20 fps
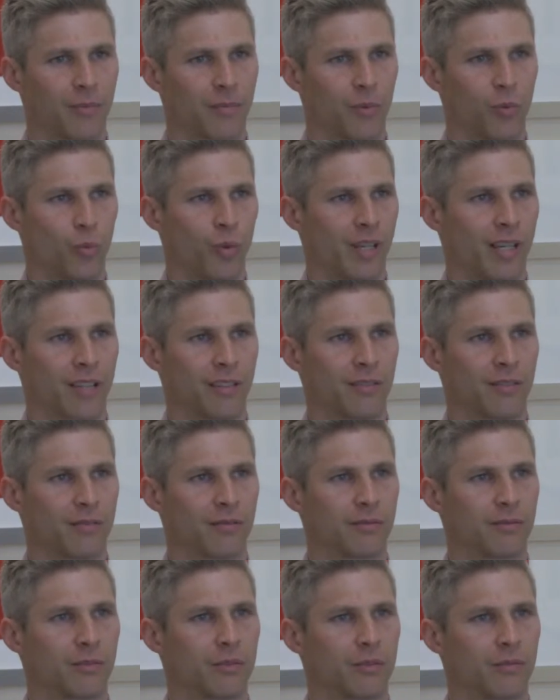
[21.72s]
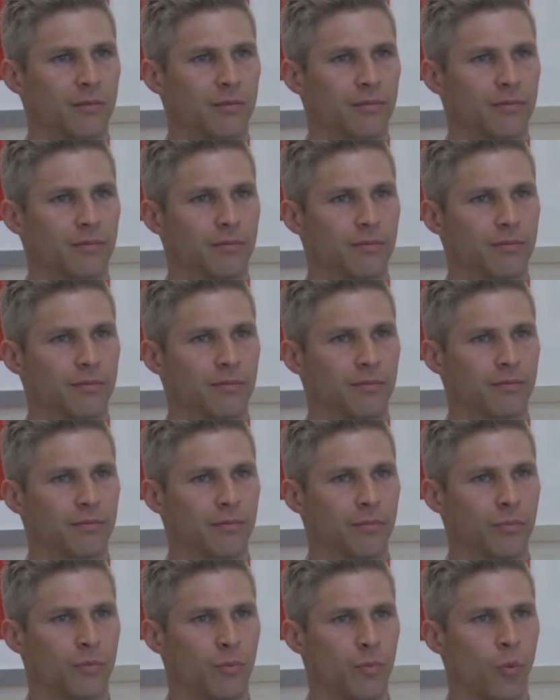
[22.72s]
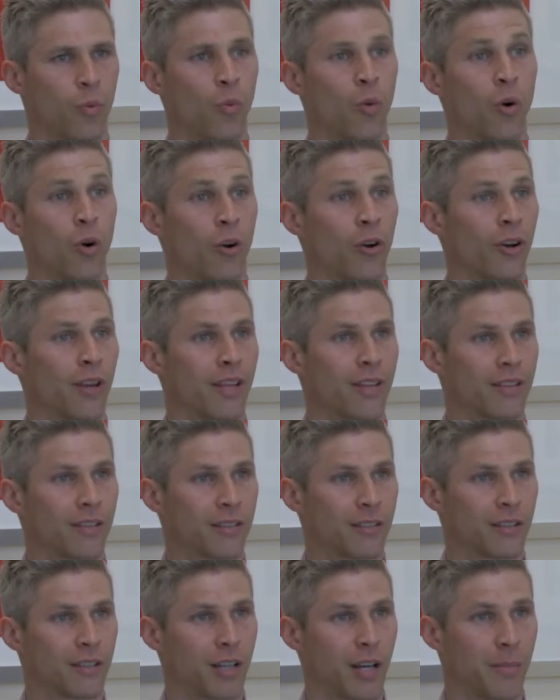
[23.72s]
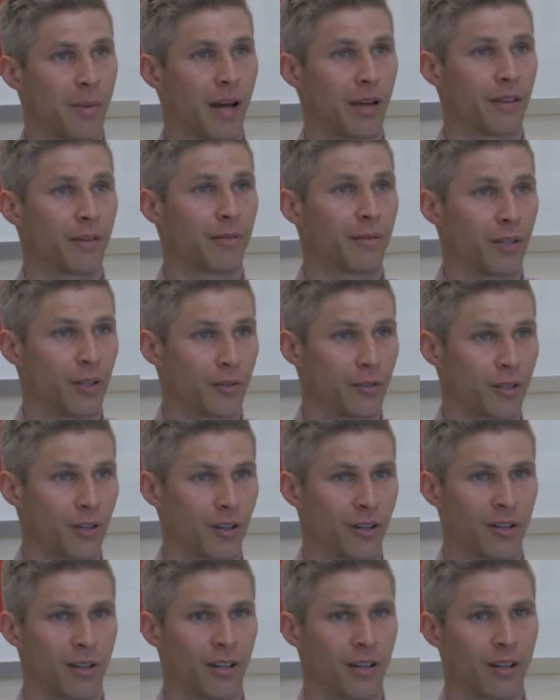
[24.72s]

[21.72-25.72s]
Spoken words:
we can worry about the future,